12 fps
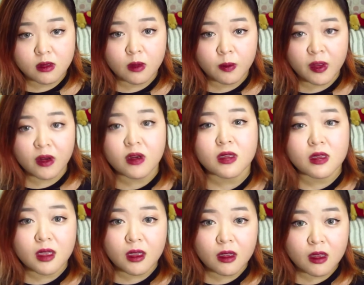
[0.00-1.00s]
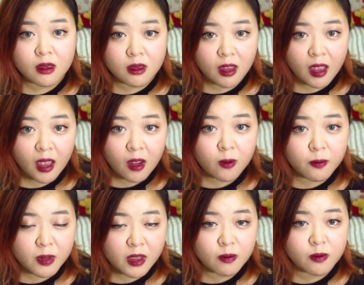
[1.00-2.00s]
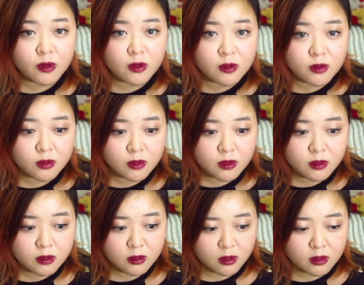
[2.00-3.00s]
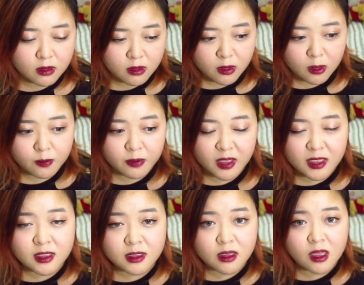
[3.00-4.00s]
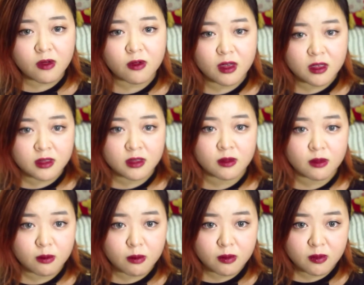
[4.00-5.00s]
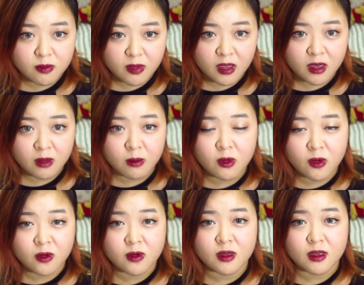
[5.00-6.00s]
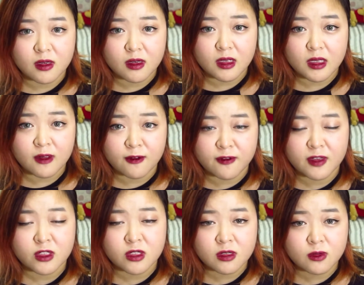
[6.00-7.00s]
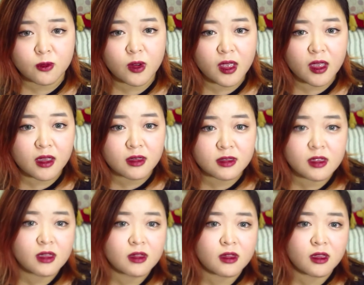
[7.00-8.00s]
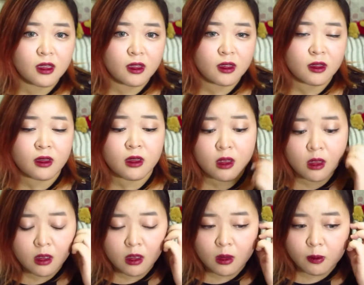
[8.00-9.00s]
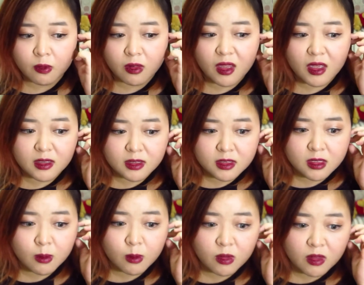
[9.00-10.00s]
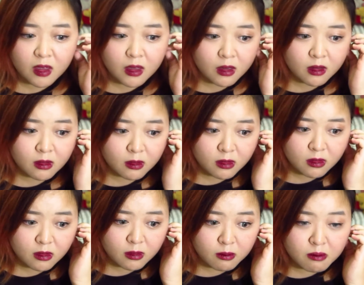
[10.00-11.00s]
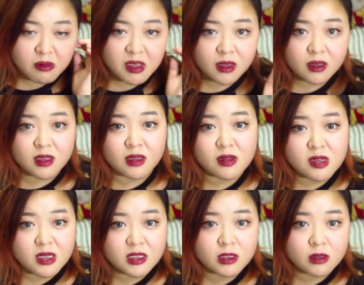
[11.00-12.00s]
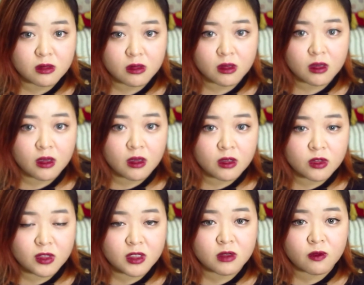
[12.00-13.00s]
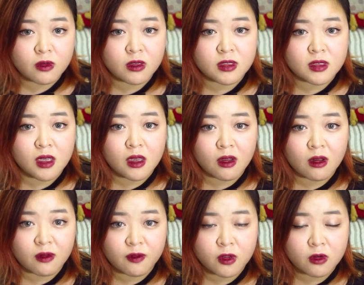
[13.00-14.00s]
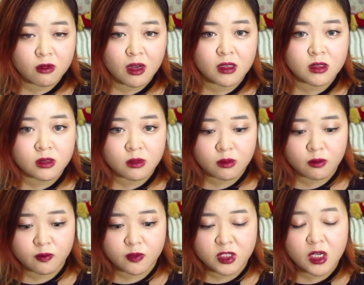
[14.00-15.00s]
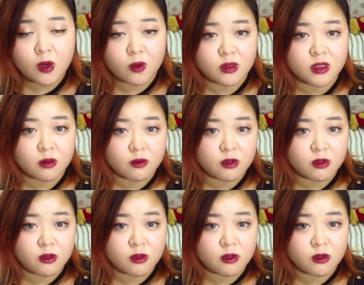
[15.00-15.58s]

apparently how people you know place lyrics in a more efficient way is that they place something meaningless just for the sake of correct tones and